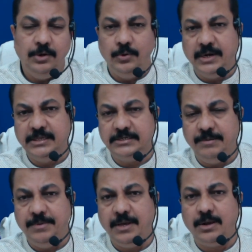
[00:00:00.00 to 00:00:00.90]
look at the
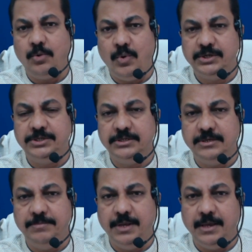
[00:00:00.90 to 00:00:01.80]
seminar watch the
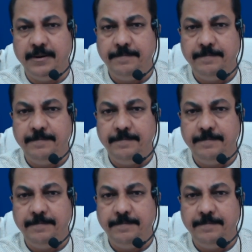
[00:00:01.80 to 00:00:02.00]
seminar